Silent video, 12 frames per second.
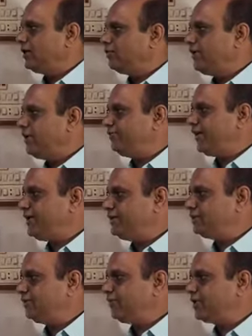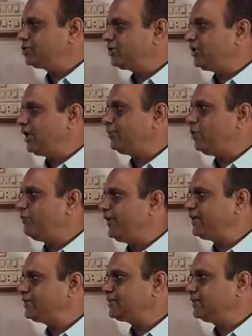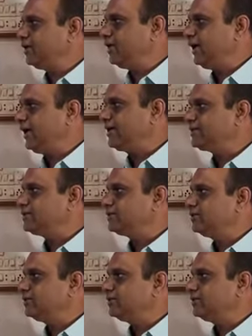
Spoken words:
Here we define the function f of x as